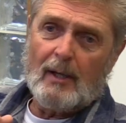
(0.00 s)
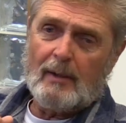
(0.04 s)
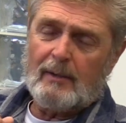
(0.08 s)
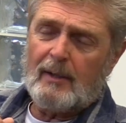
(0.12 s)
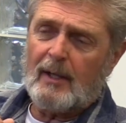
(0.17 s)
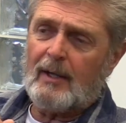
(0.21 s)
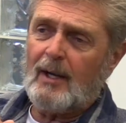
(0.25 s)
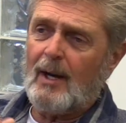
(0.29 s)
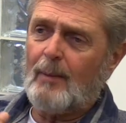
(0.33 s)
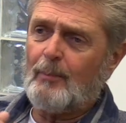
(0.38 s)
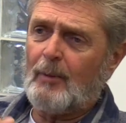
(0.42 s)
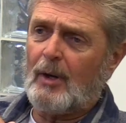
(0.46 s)
They
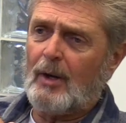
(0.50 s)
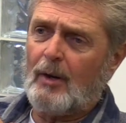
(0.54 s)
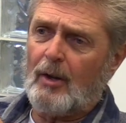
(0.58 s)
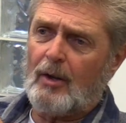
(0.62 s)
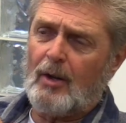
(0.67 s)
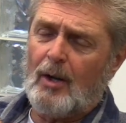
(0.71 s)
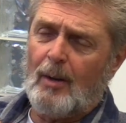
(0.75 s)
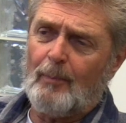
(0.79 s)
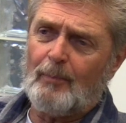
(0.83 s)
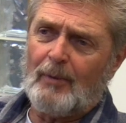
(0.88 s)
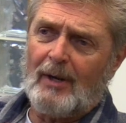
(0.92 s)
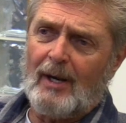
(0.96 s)
come into the
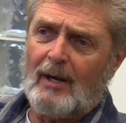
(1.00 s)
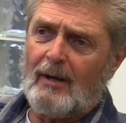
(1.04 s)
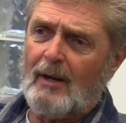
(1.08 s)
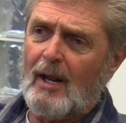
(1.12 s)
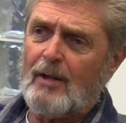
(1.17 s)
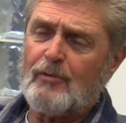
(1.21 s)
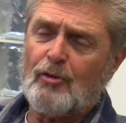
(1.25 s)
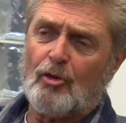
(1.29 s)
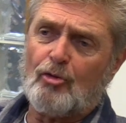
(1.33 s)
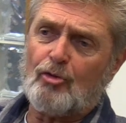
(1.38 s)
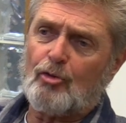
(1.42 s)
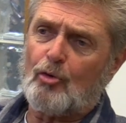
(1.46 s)
company, they
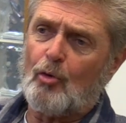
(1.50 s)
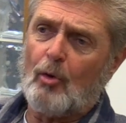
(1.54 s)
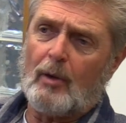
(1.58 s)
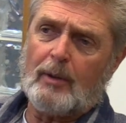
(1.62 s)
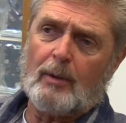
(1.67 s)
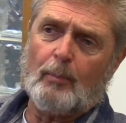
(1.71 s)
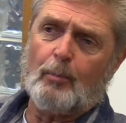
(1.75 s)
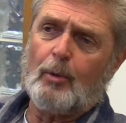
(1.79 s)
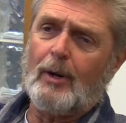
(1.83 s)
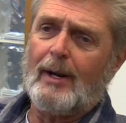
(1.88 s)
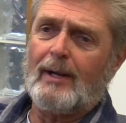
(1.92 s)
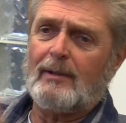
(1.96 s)
destroy
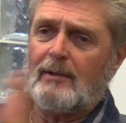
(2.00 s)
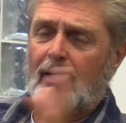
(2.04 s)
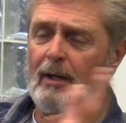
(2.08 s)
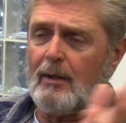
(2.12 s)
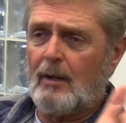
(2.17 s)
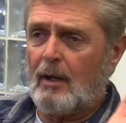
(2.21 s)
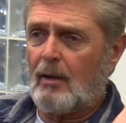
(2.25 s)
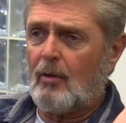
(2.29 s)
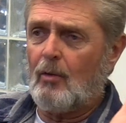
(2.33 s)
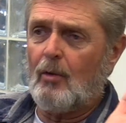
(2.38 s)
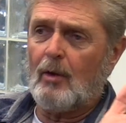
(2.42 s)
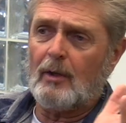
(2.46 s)
the brand, and
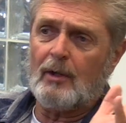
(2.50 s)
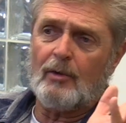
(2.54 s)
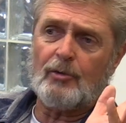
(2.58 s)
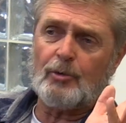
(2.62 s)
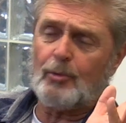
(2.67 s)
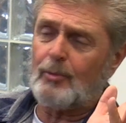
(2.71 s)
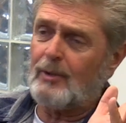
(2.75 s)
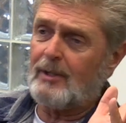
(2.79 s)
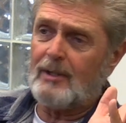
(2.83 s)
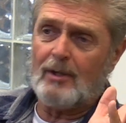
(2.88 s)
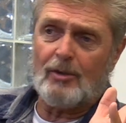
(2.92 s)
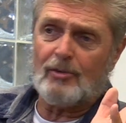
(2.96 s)
they're gone in
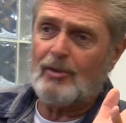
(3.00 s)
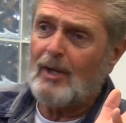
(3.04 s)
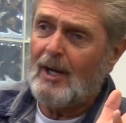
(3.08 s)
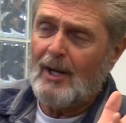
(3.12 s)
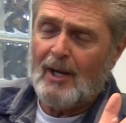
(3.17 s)
3 years.